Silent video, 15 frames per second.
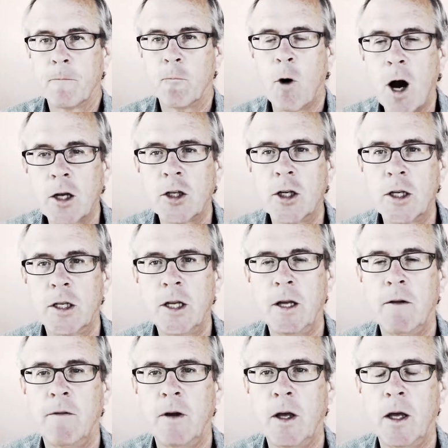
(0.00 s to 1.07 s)
watching
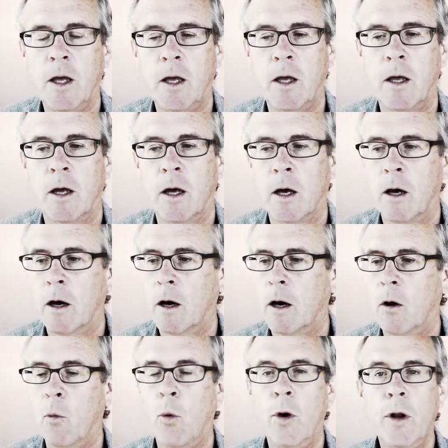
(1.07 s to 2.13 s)
TV,
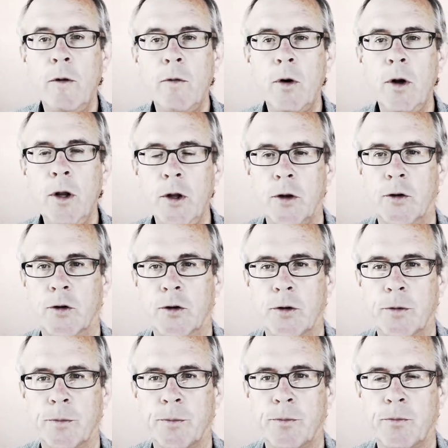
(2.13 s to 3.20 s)
whatever it is,
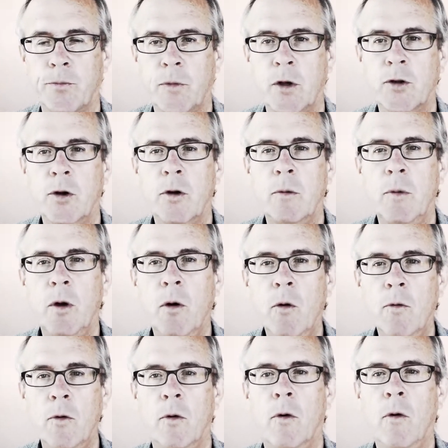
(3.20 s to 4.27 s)
there's going to be
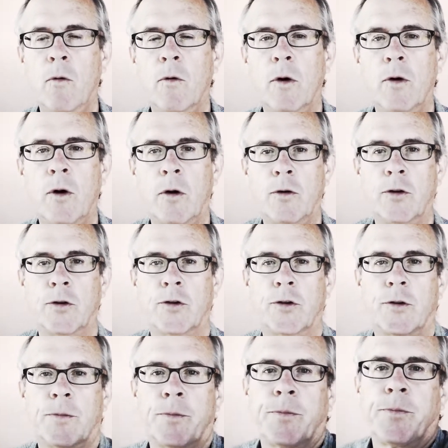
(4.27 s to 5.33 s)

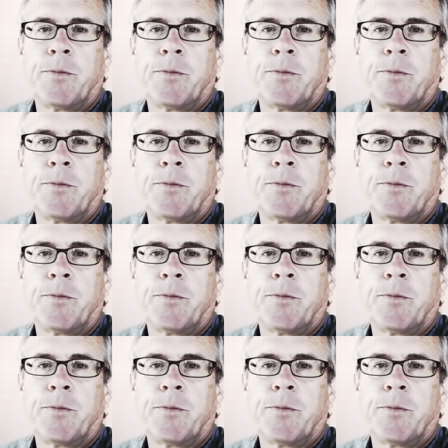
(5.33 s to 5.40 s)
overindulgence.